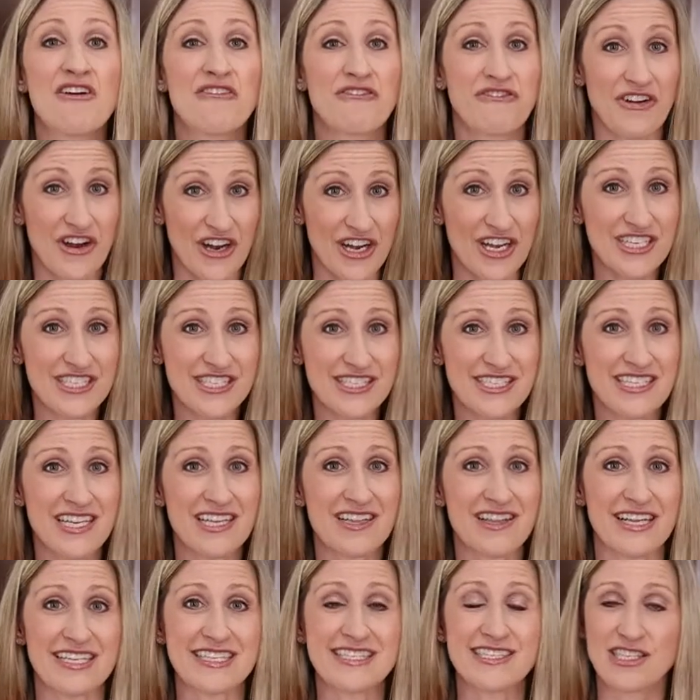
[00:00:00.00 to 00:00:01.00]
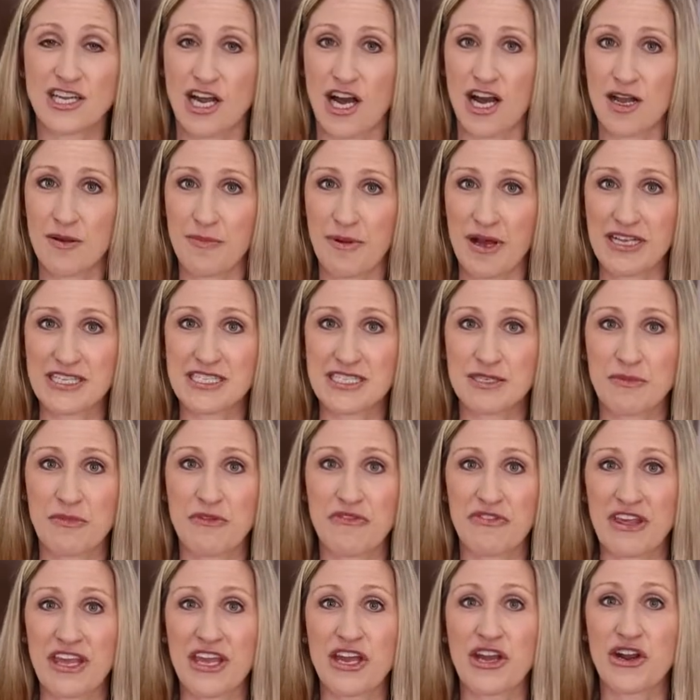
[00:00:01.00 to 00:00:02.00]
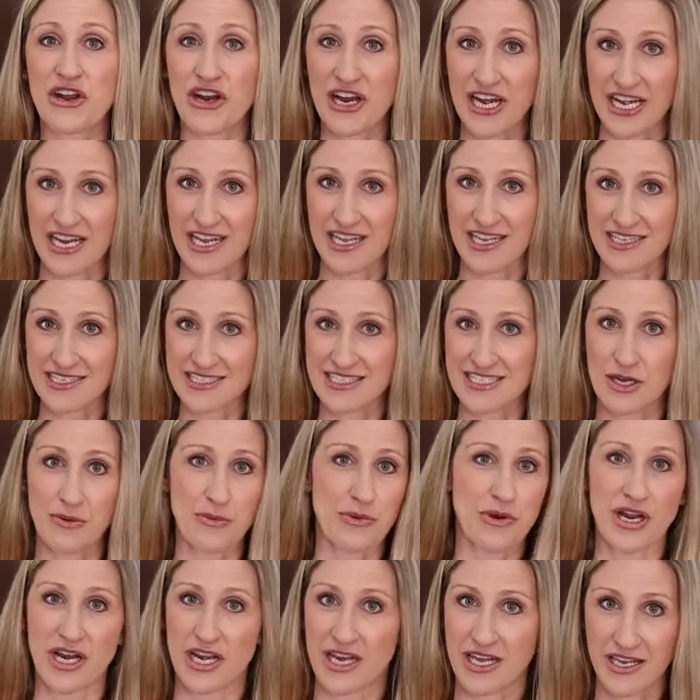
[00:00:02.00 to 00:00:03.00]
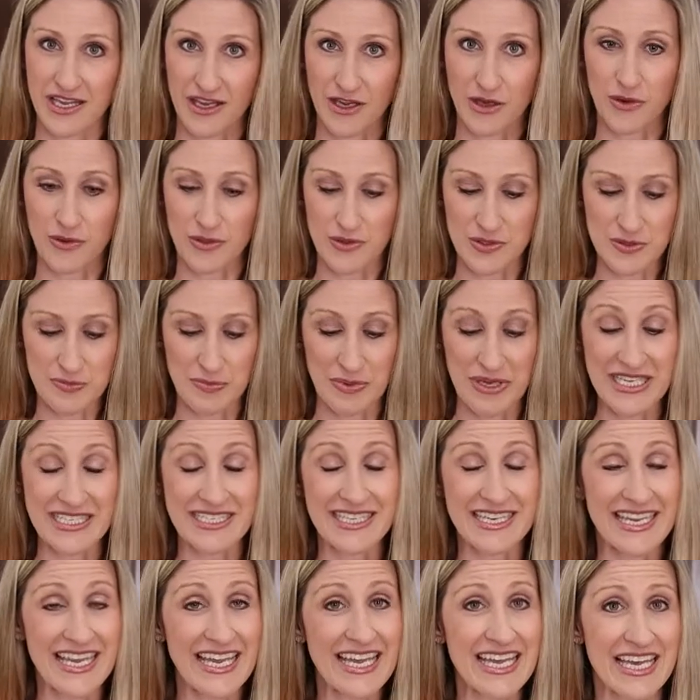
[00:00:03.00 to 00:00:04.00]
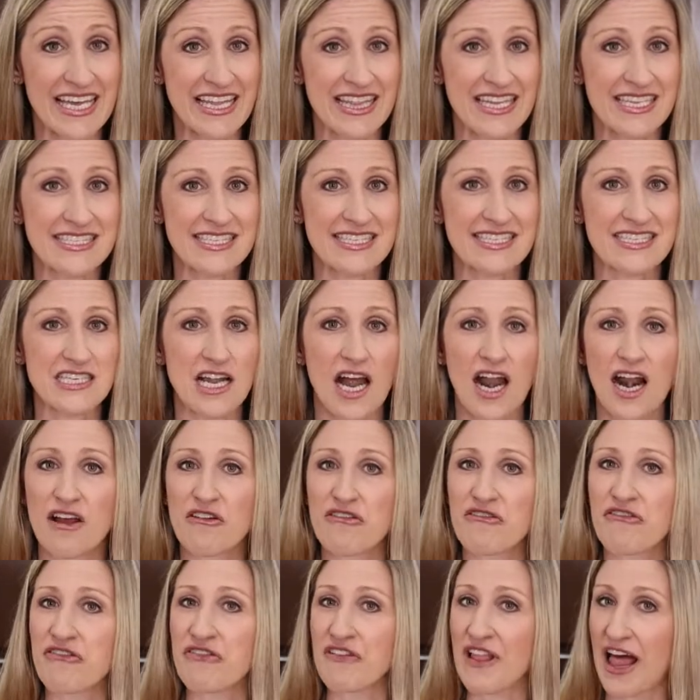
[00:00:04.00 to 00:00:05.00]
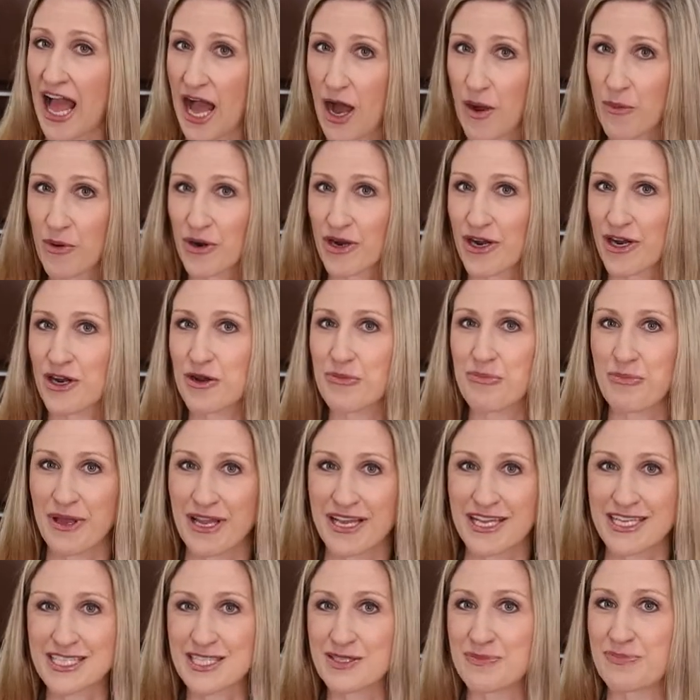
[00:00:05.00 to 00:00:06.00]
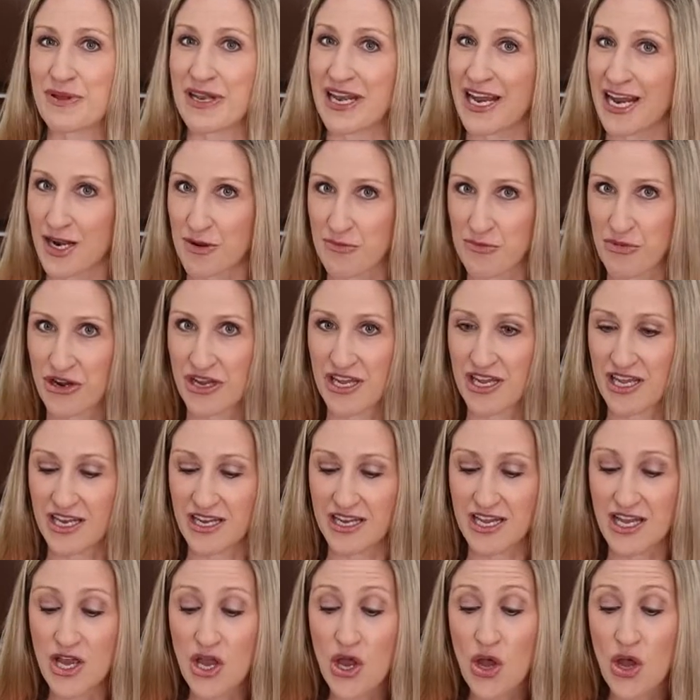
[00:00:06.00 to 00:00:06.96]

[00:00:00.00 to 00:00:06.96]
First, let's talk about some of the ingredients that we're going to use, because again, this is not a flour-based banana bread.